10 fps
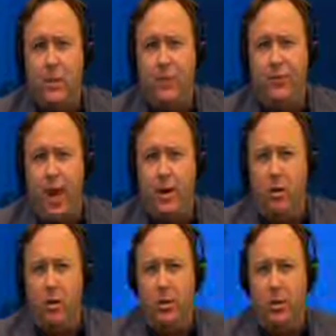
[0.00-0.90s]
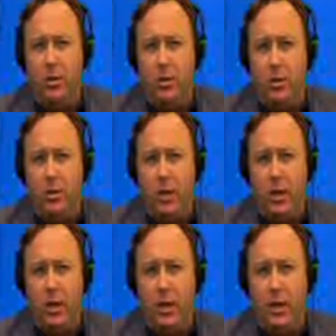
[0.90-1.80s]
the final revolution of the
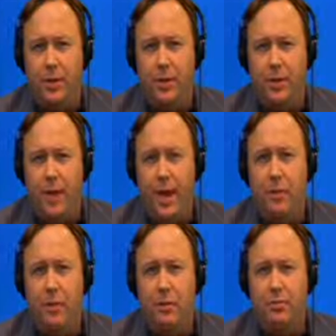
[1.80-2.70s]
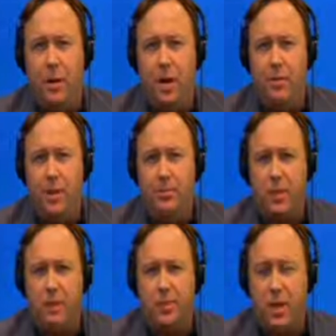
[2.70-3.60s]
elite against humanity, trying to make
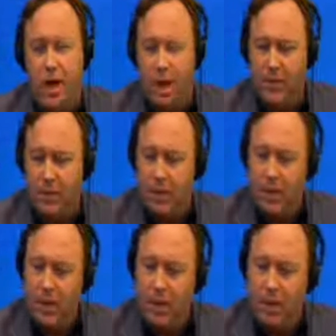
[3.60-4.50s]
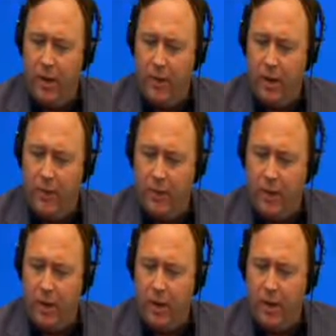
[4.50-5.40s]
themselves gods. I want to get into the
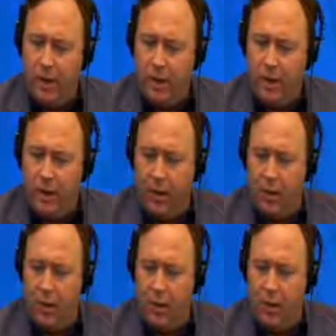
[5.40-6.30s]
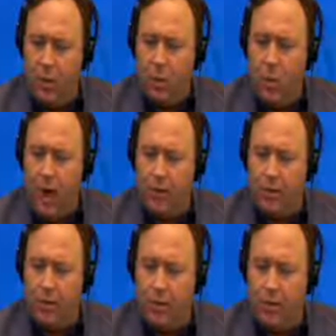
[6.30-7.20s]
genetic engineering, why
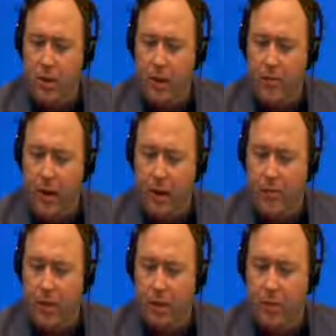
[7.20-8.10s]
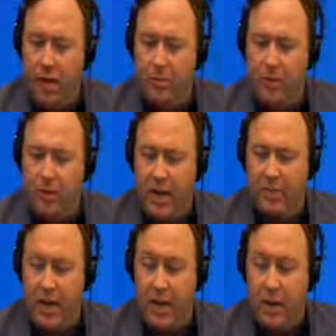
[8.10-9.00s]
they're destroying the environment in the name of
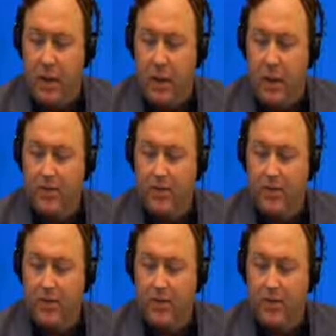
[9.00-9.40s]
saving it,